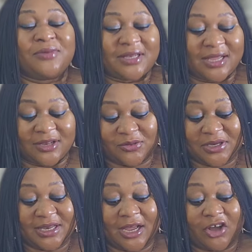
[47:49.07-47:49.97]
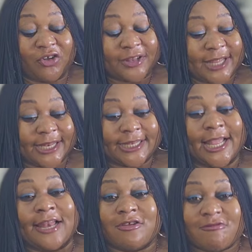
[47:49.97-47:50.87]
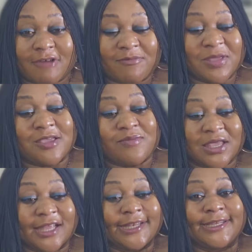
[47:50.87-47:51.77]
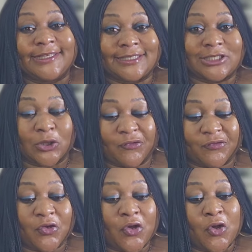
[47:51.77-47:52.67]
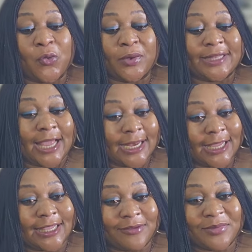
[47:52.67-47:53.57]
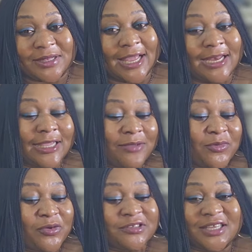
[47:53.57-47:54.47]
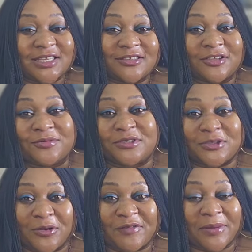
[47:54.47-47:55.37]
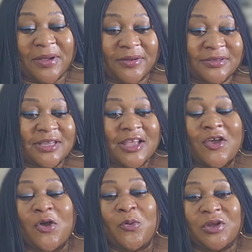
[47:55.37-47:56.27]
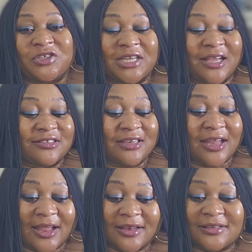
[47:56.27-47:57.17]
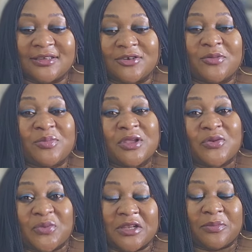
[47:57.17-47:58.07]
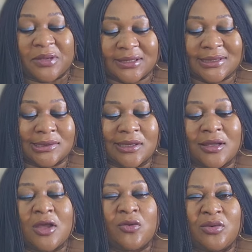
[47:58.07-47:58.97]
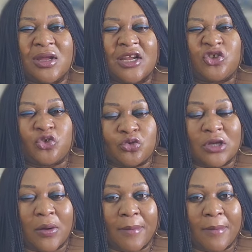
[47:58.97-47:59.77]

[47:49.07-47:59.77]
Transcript: way they are doing their content anyway. Mickey did stuff with Diana Kemi. Diana Kemi was saying some stuff about what she has learned, you know, being with BT. We're gonna shook our